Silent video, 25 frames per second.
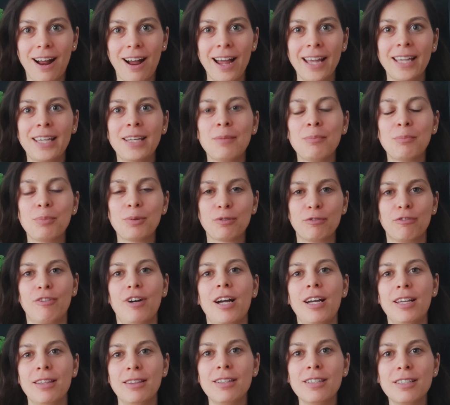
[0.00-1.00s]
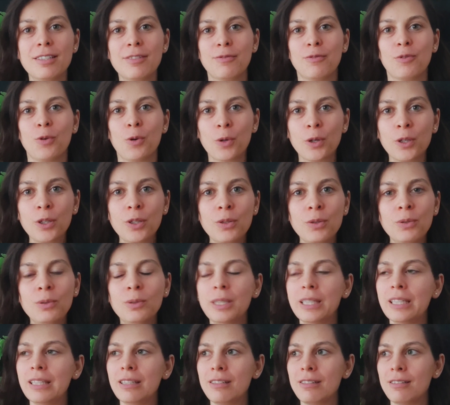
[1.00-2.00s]
that I can provide this for
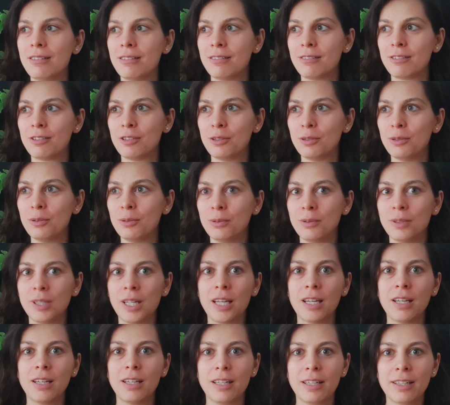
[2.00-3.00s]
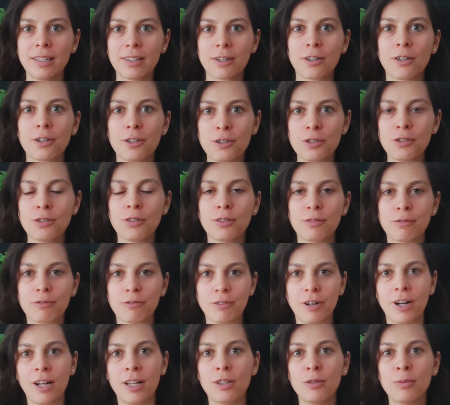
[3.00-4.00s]
you is to encourage you to
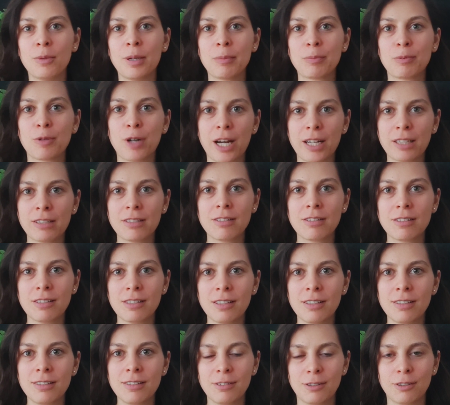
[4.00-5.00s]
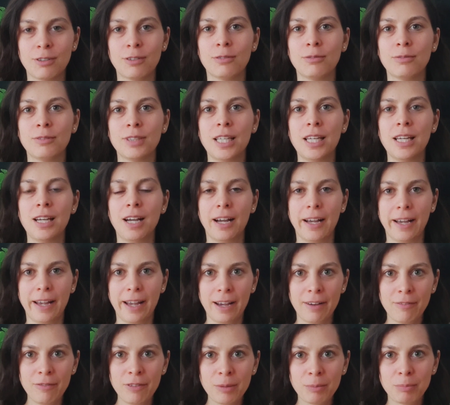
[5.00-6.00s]
follow my practices. I
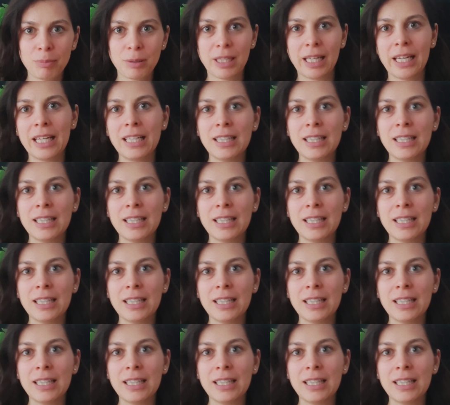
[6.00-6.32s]
have the